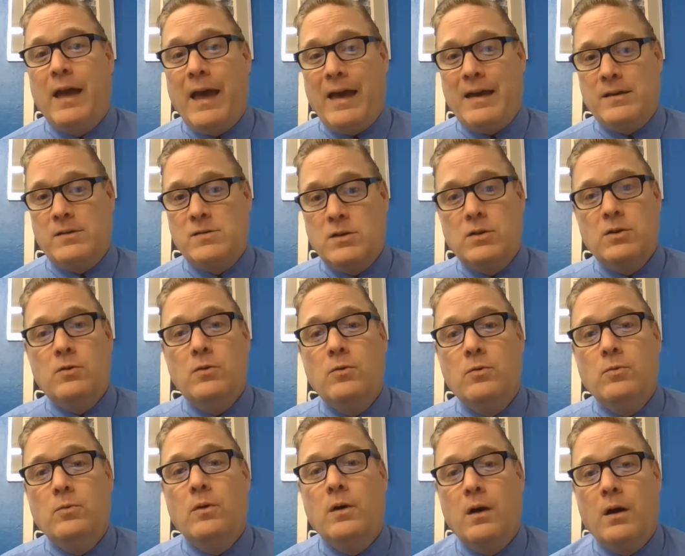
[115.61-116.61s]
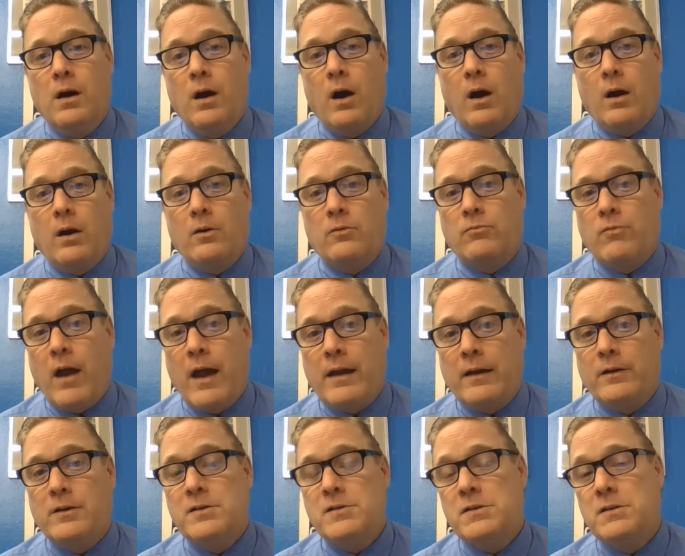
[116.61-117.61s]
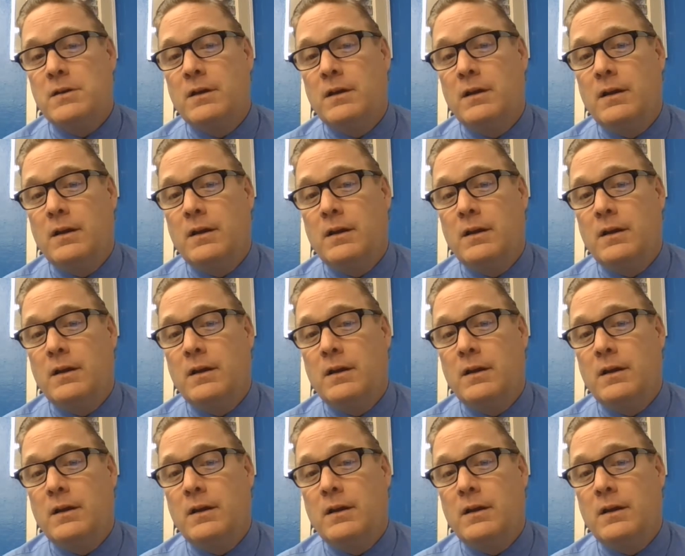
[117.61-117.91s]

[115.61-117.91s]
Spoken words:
as you are writers.